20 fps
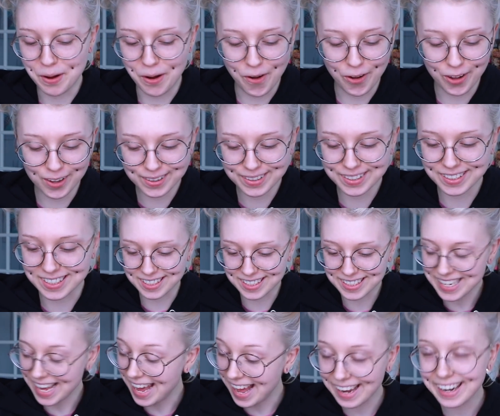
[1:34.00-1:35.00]
all the
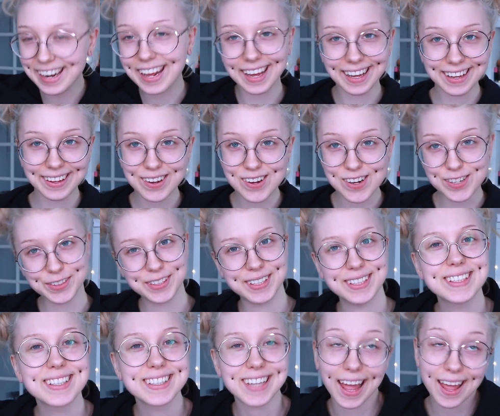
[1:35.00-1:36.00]
standing on
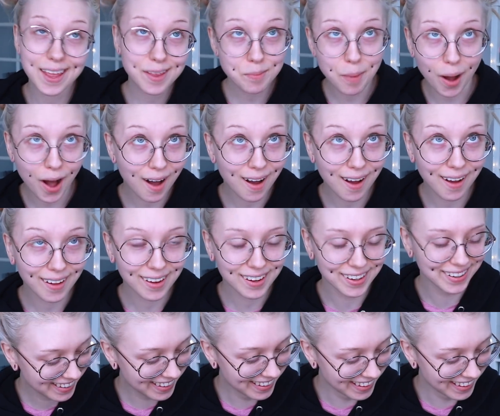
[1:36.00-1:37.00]
this table.